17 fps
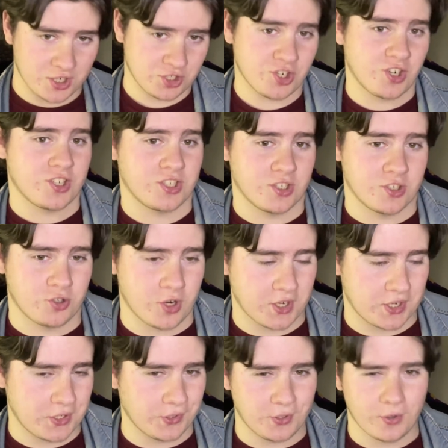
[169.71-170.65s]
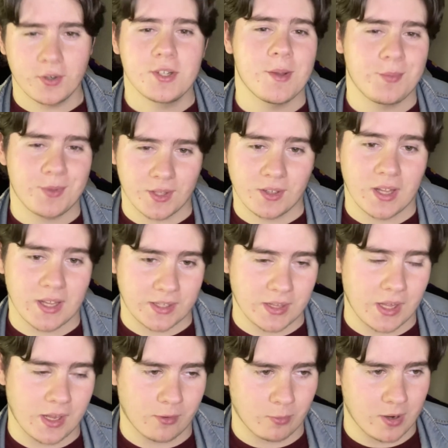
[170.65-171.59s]
and Chucky's gonna try to kill you, or something like
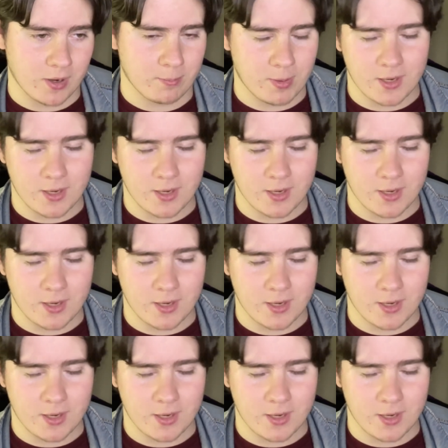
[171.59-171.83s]
that, right?